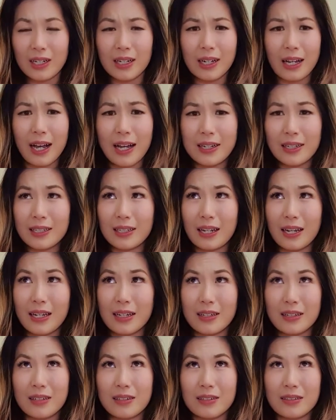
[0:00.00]
Kind of
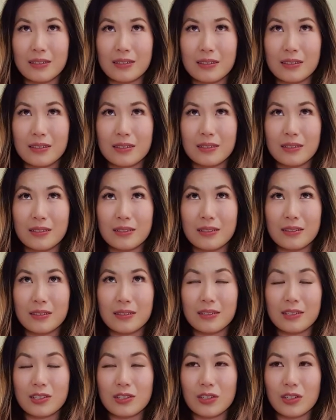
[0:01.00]
like
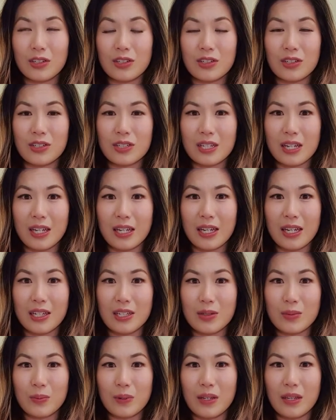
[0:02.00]
surgeons, I
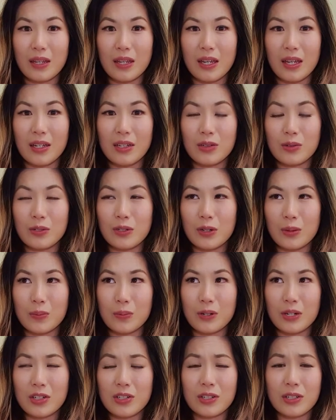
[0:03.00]
guess, when they do an
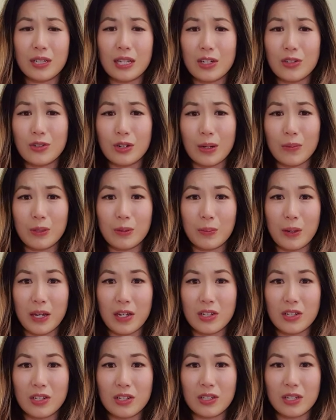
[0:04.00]
operation, they drape the
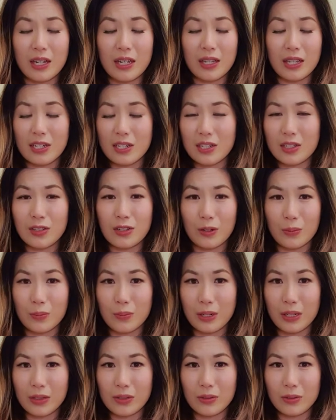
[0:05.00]
patient and they just
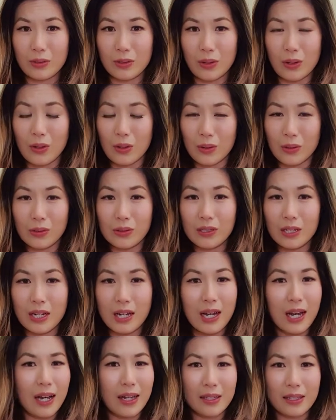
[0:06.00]
operate through a hole.
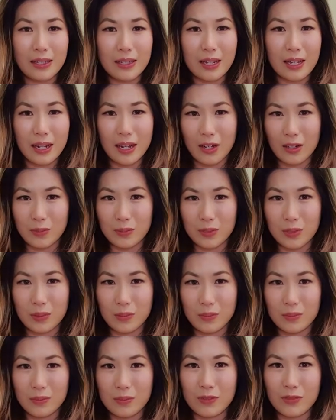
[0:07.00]
I think that helps
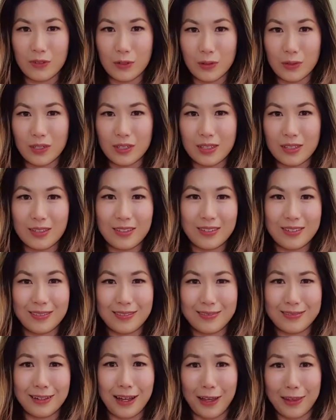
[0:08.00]
them focus,
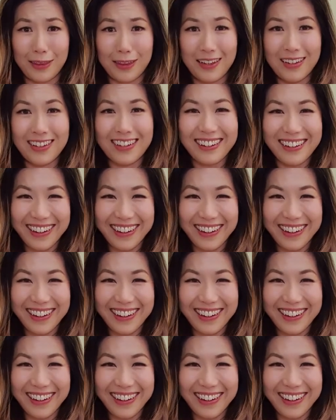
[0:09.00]
I think.